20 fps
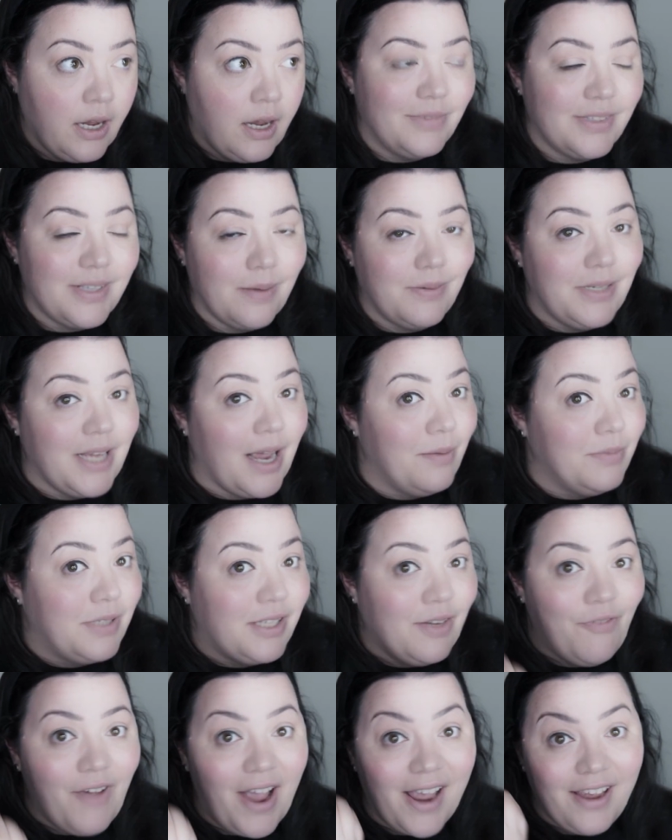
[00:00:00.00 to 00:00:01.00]
Sometimes
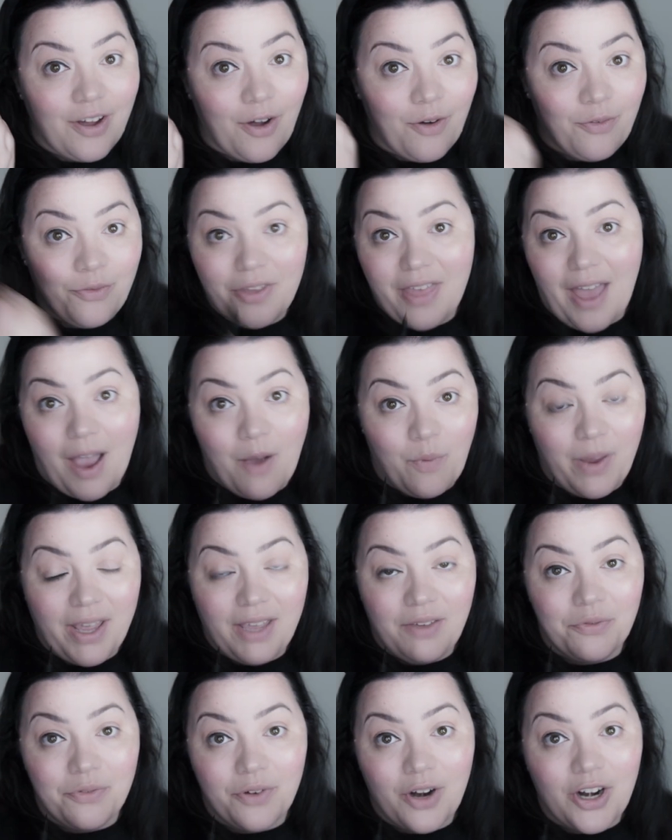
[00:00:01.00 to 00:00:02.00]
if I go for that
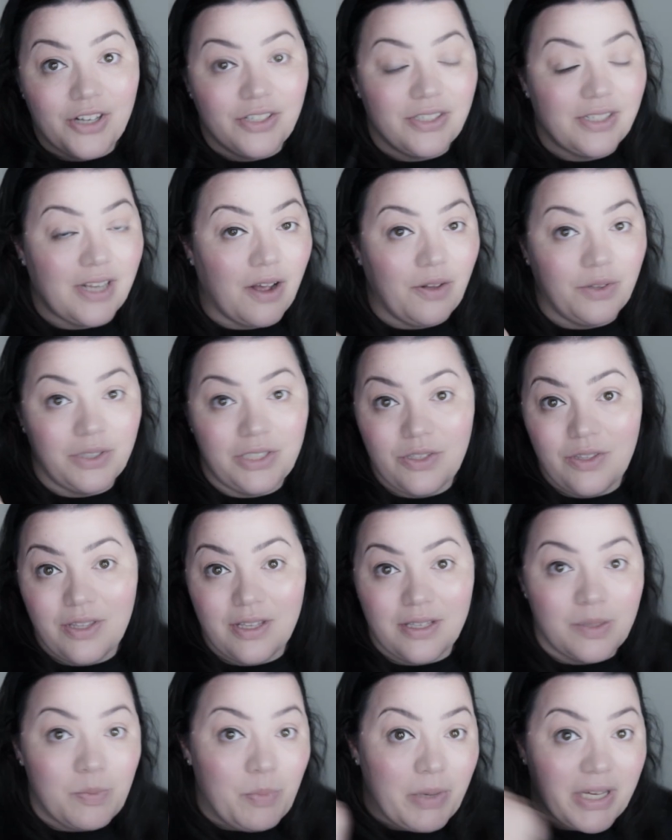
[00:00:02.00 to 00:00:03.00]
wing first, I'll do
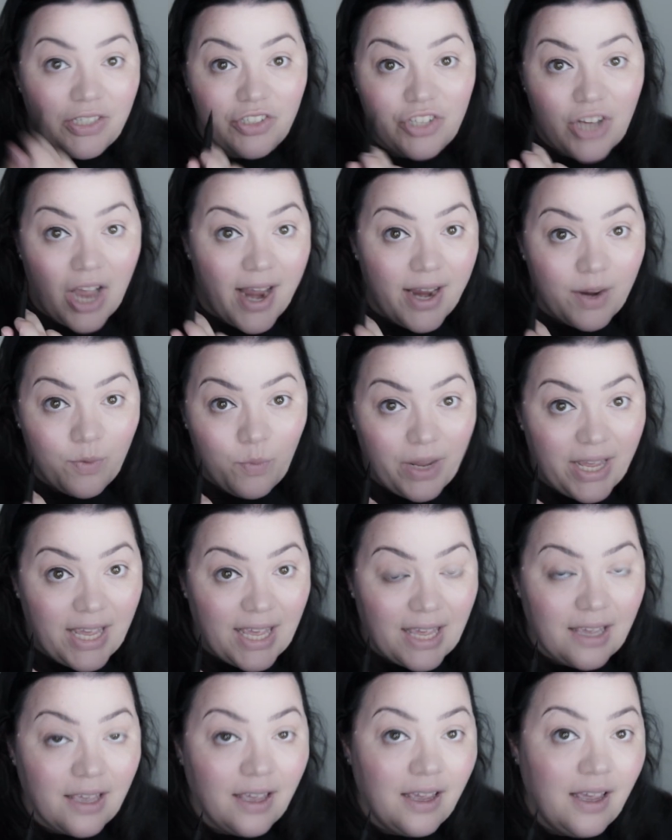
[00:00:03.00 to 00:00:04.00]
this big giant
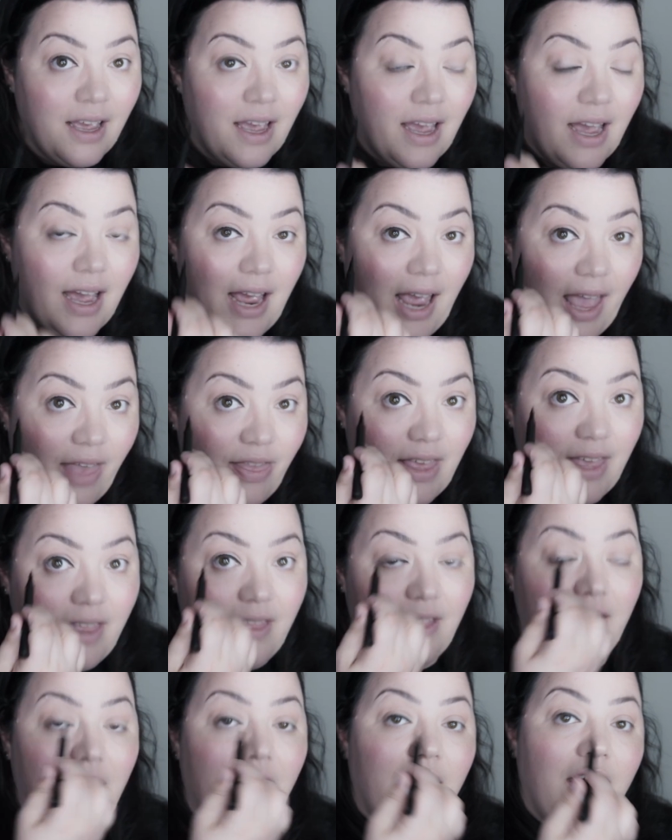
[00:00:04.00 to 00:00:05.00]
wing, and
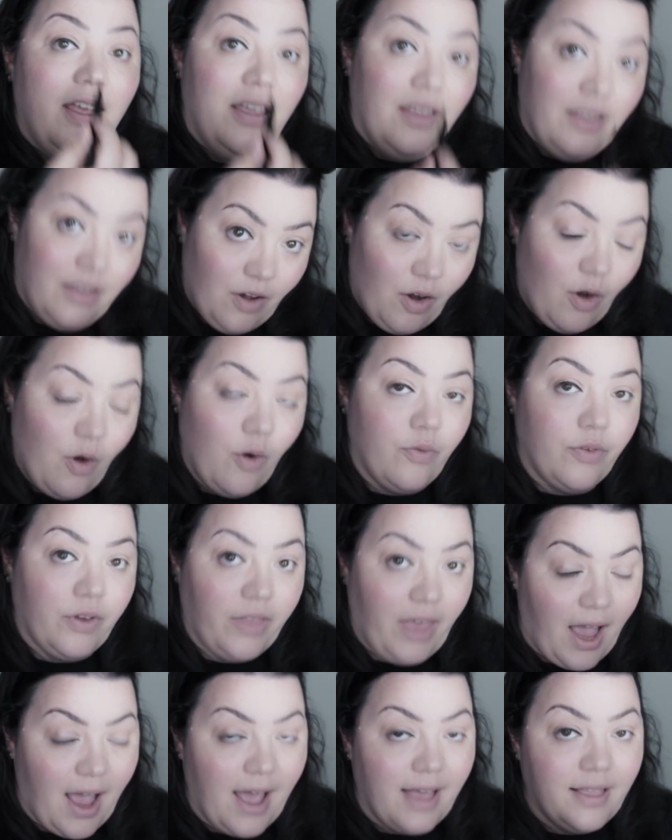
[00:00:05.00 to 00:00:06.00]
then over
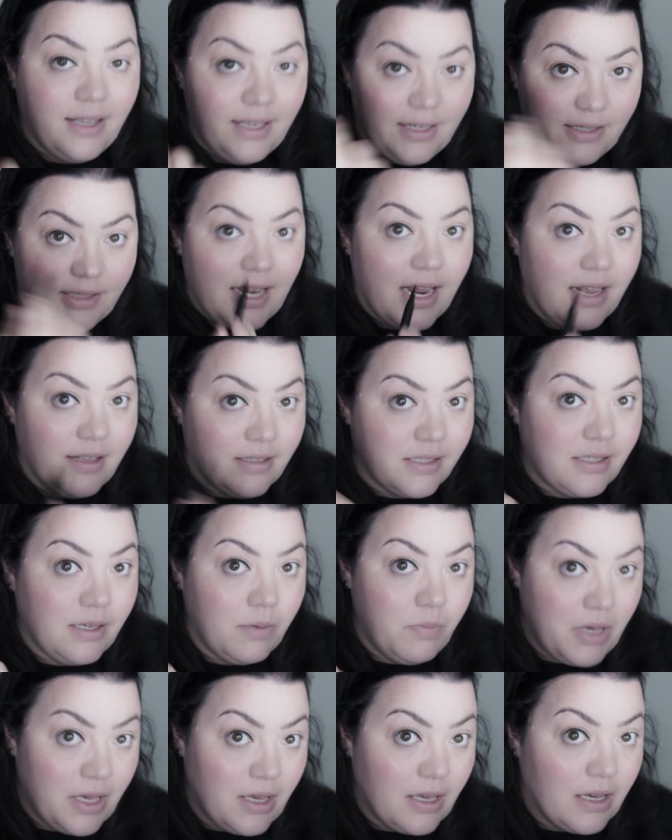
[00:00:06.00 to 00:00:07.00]
the eyelid tends to
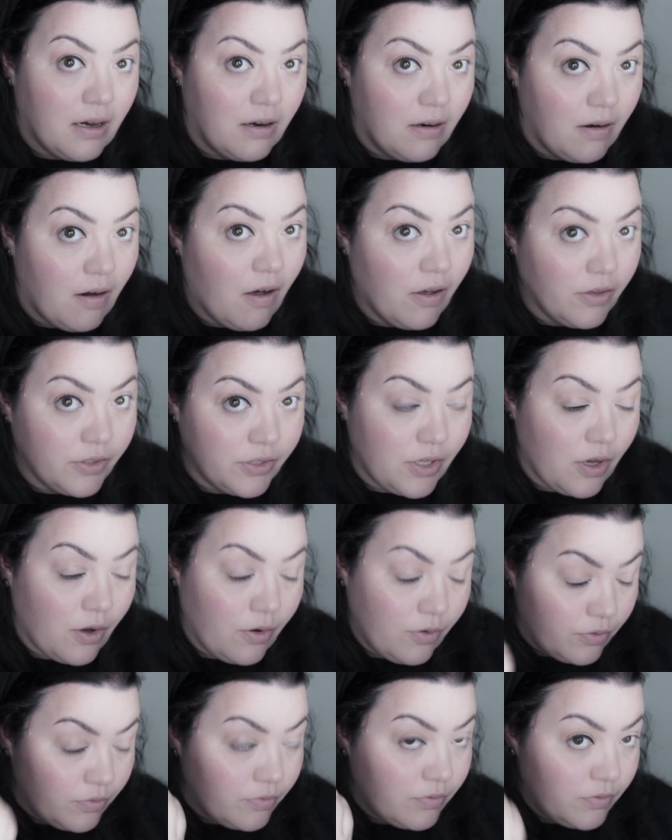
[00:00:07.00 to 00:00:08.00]
be
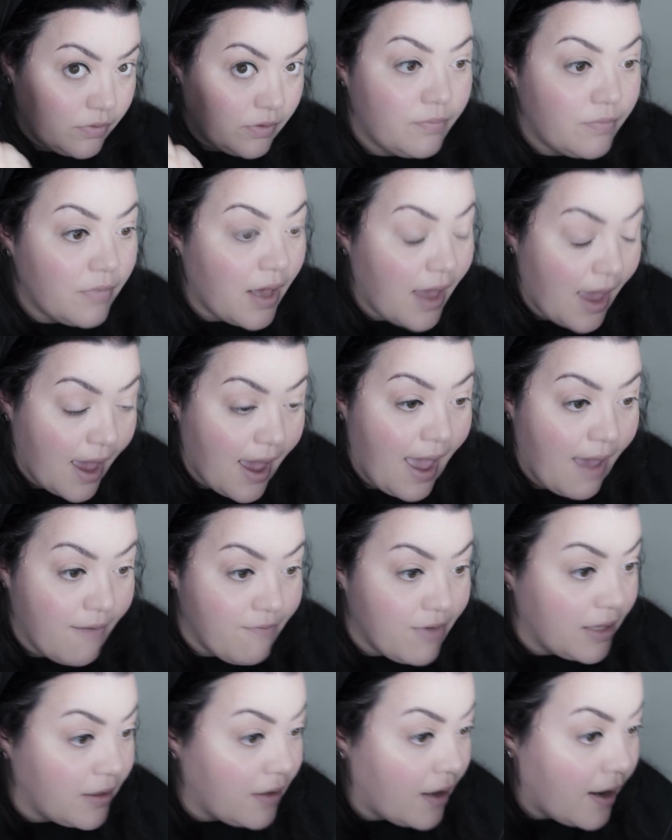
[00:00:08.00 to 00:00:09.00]
also a
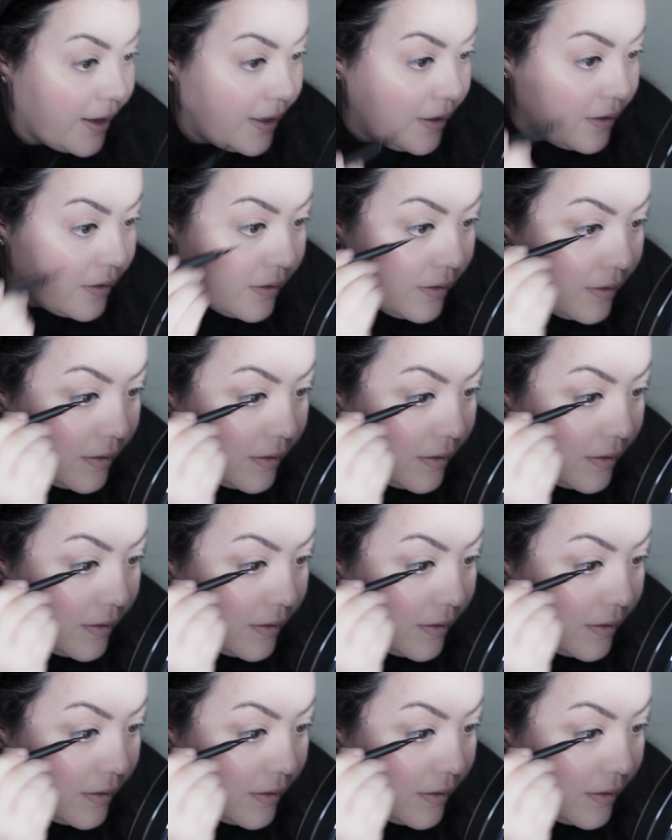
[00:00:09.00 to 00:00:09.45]
heavy line.